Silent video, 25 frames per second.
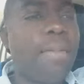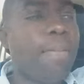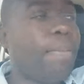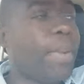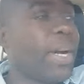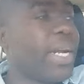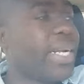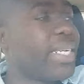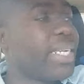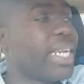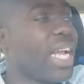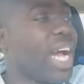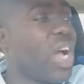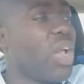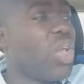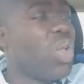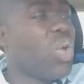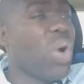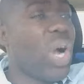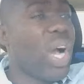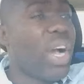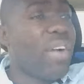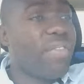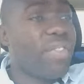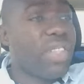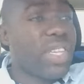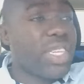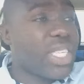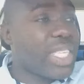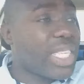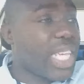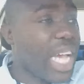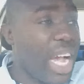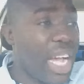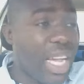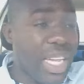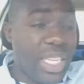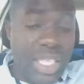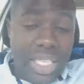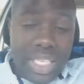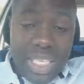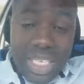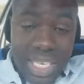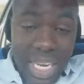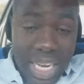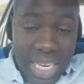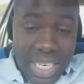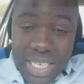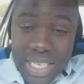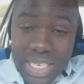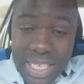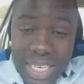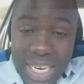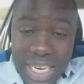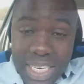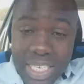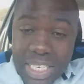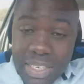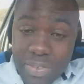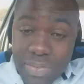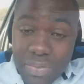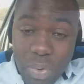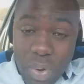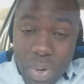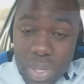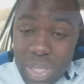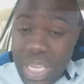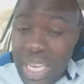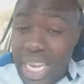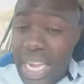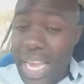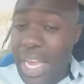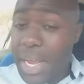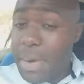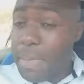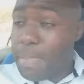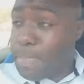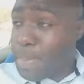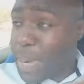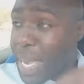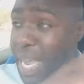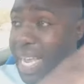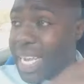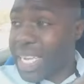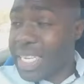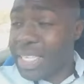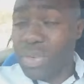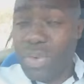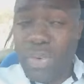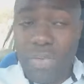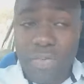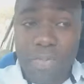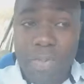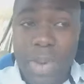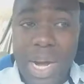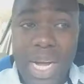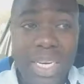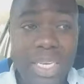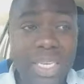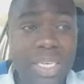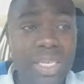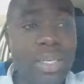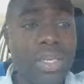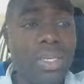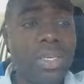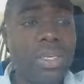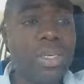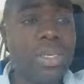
But now you have these guys in 1994, they had bags of money.